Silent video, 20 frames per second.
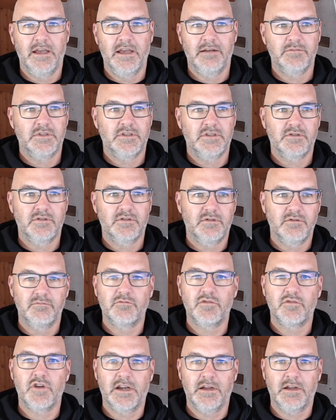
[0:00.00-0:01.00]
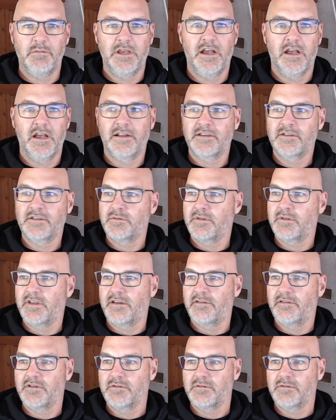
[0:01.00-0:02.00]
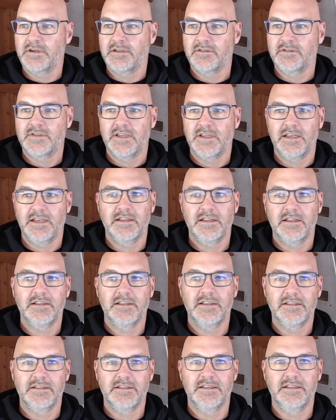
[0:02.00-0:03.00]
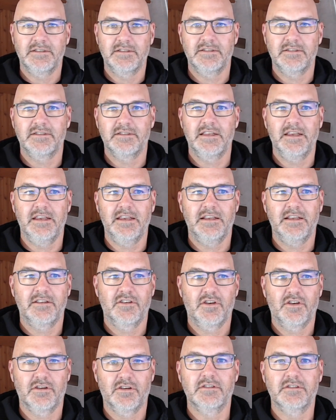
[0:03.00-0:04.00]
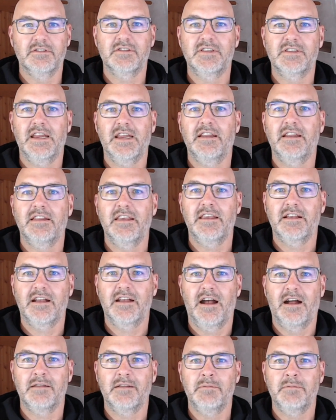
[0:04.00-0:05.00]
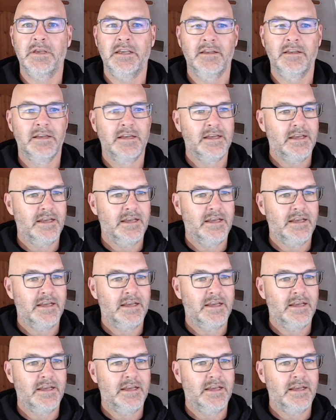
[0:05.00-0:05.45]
I'm just trying to be honest with everyone and say that this is the current state of the economy,